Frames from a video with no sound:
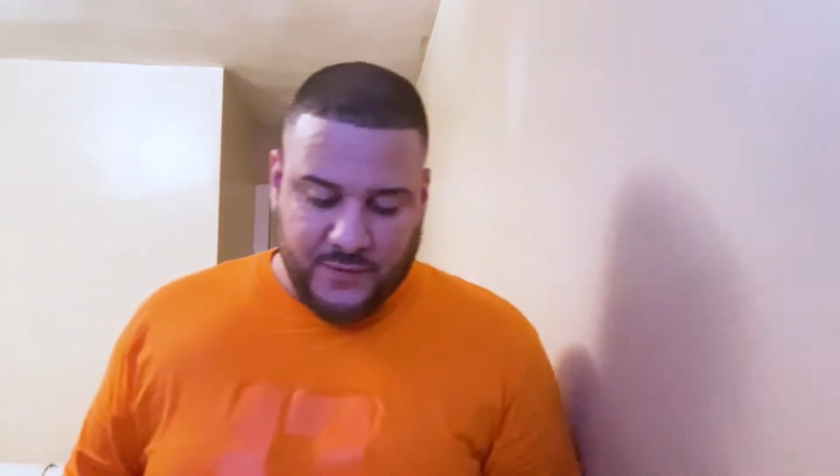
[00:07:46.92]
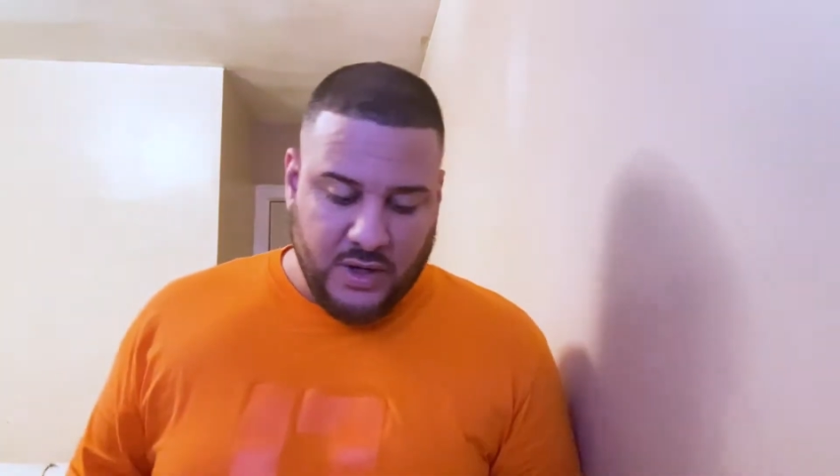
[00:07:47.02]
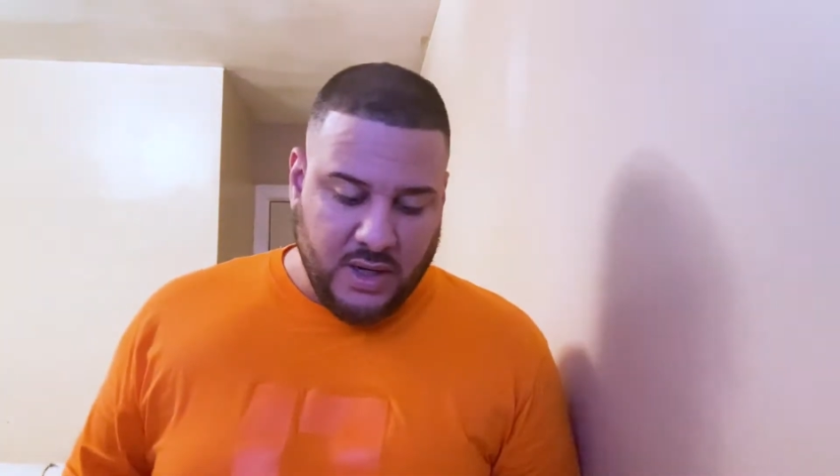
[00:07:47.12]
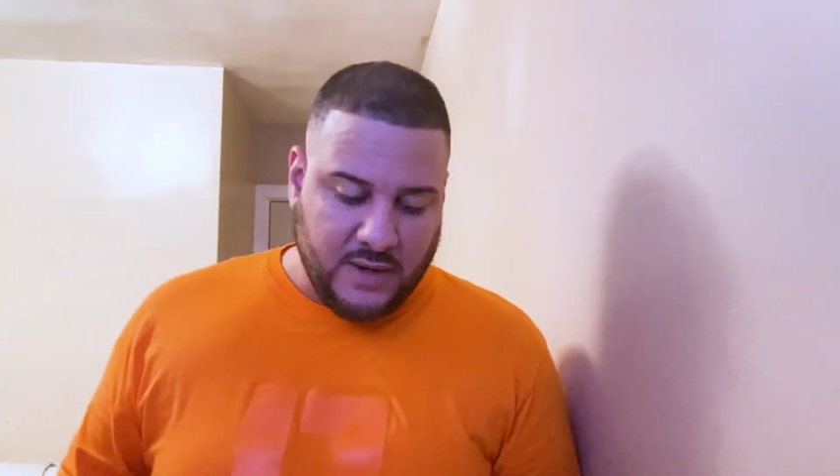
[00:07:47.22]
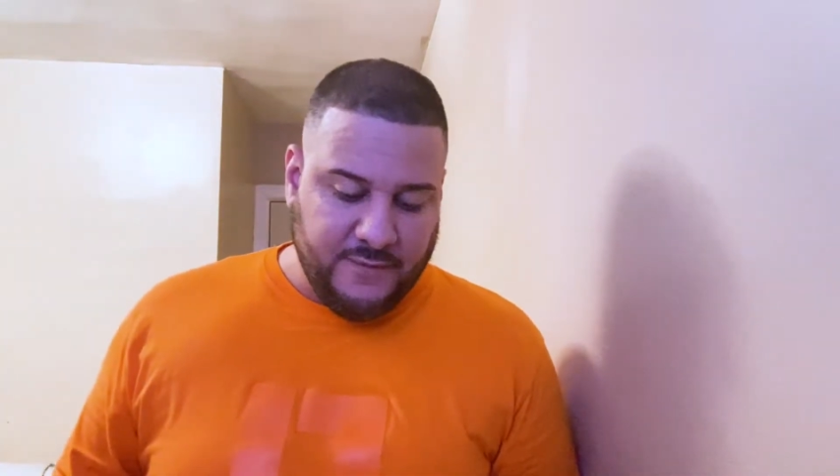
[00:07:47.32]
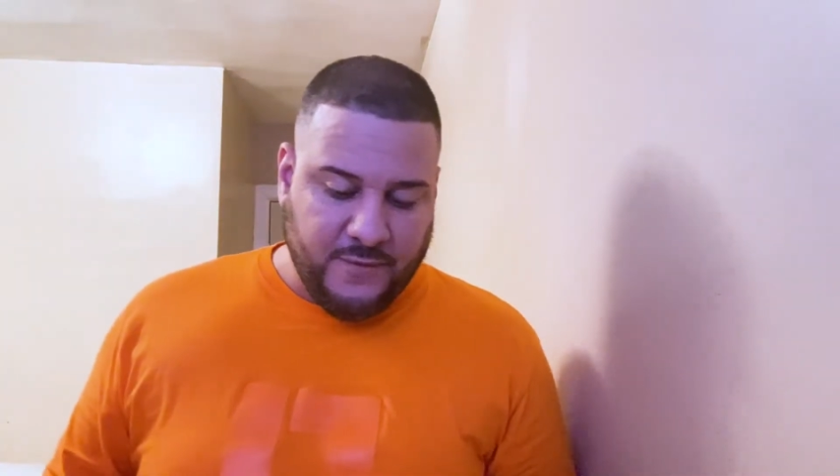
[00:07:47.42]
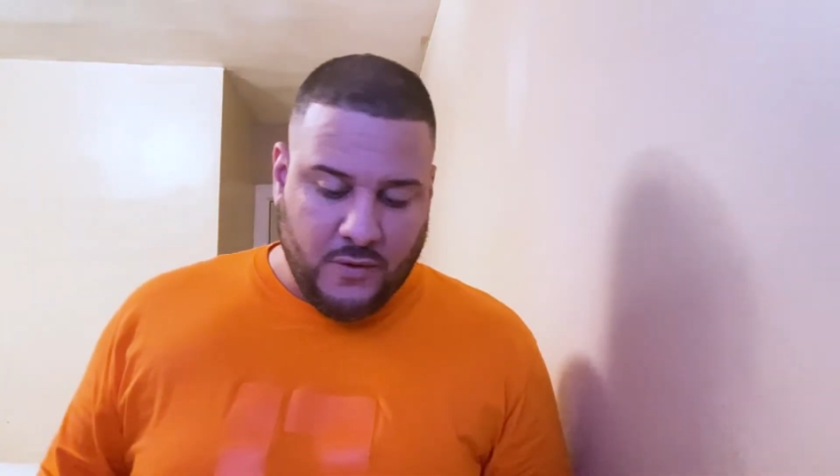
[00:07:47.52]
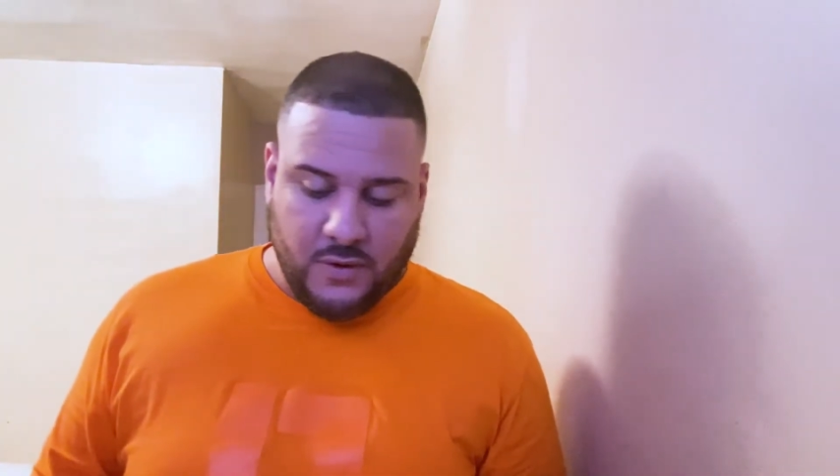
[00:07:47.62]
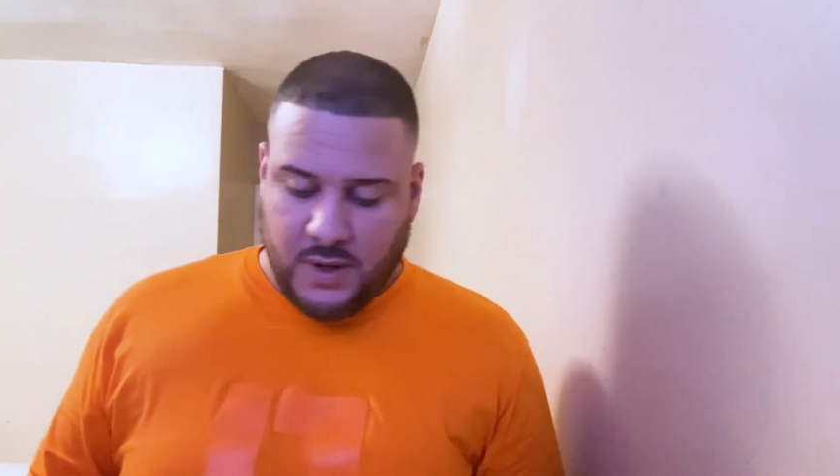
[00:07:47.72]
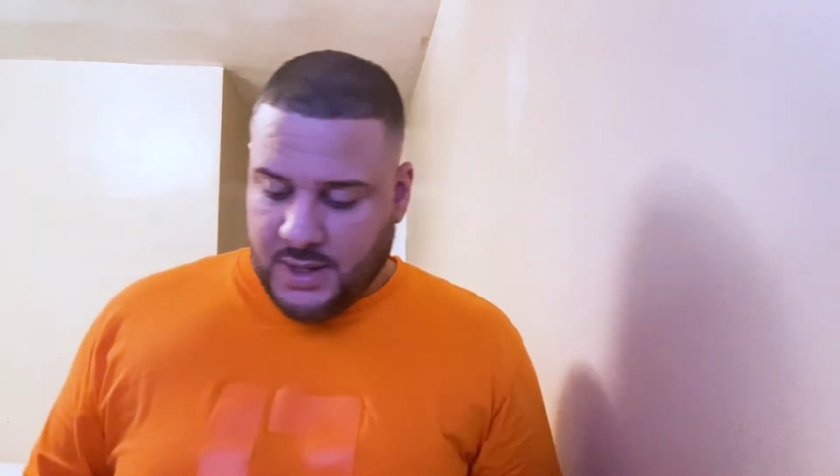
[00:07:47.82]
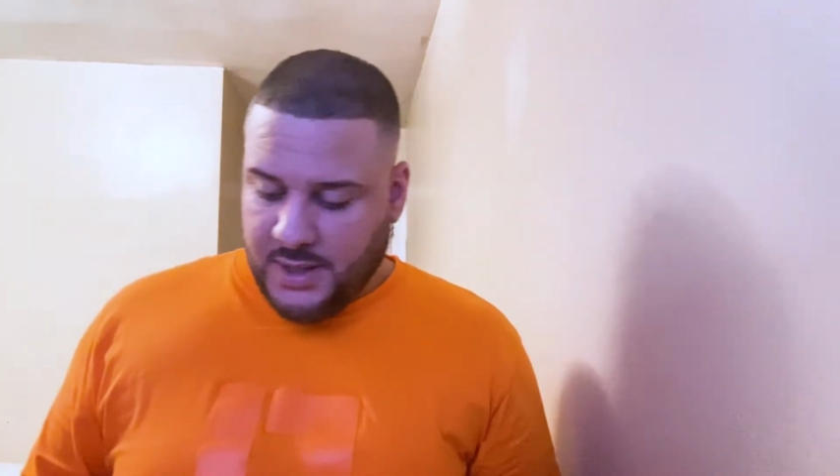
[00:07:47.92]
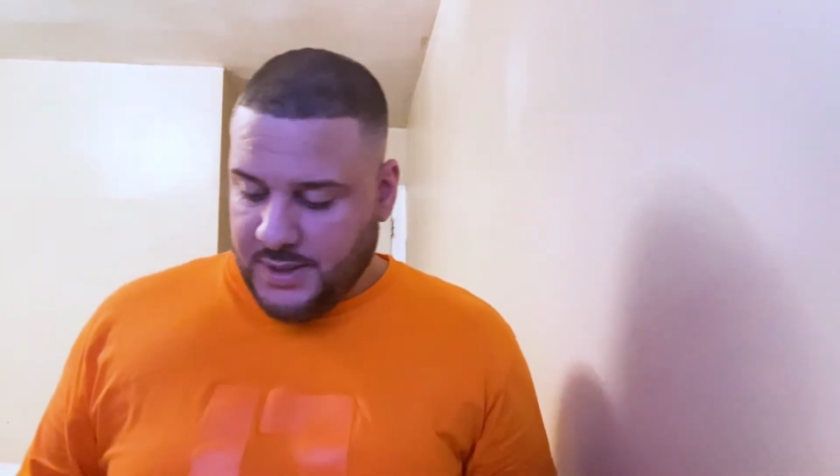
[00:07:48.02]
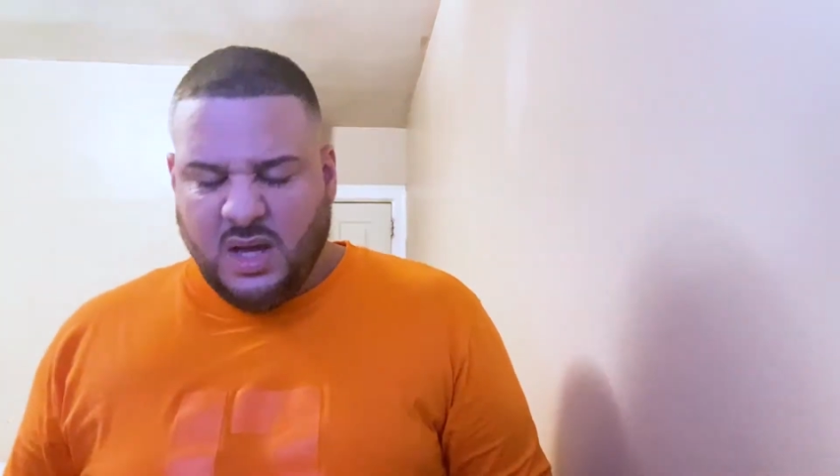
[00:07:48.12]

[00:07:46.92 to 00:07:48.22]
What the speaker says: you're looking for a